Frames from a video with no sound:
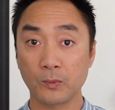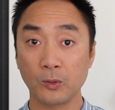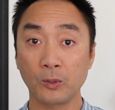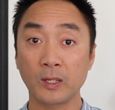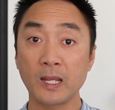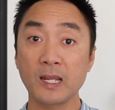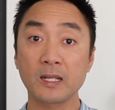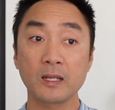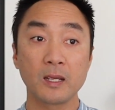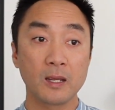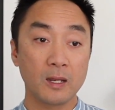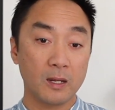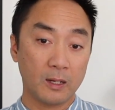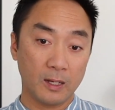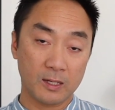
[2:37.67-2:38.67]
Again,
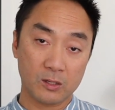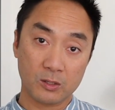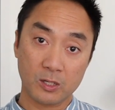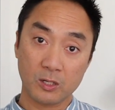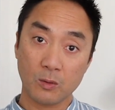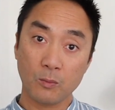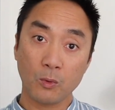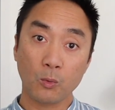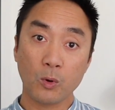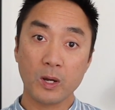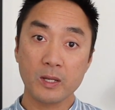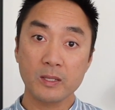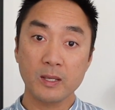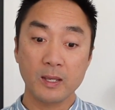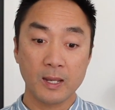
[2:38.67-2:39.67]
exercise number
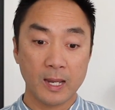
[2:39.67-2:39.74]
1